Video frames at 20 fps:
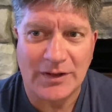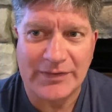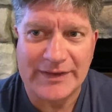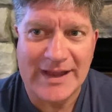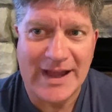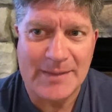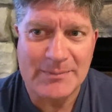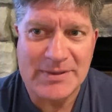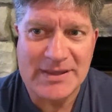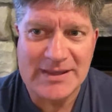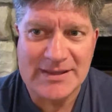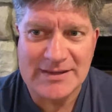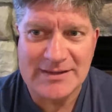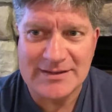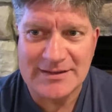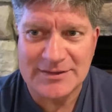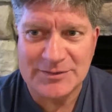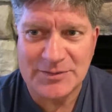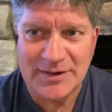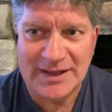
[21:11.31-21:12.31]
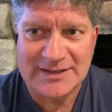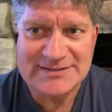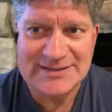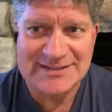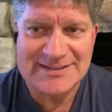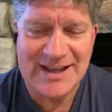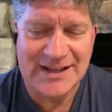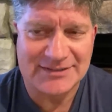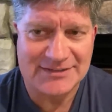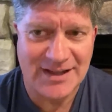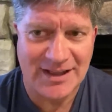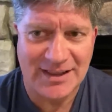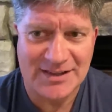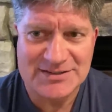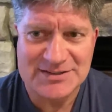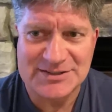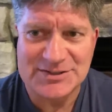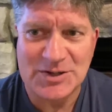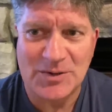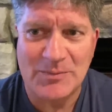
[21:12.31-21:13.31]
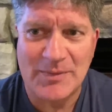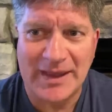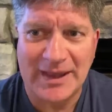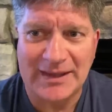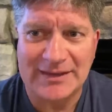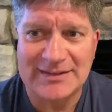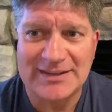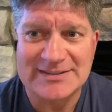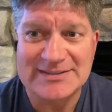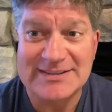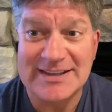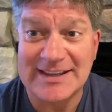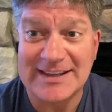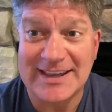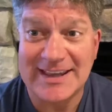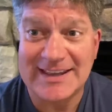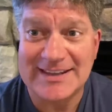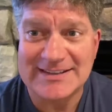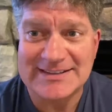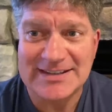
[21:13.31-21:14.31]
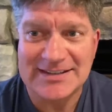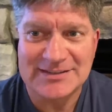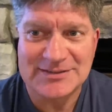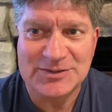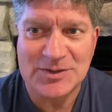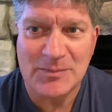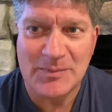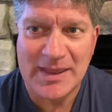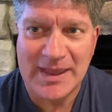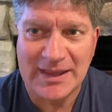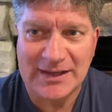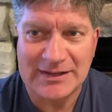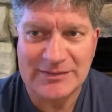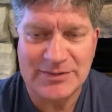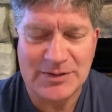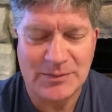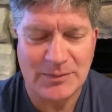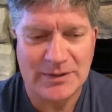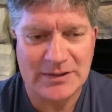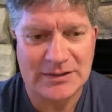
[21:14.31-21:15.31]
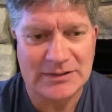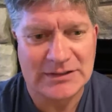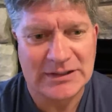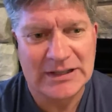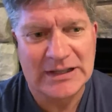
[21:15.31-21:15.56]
the IP address, the technology domain, the SIGINT domain, if you will,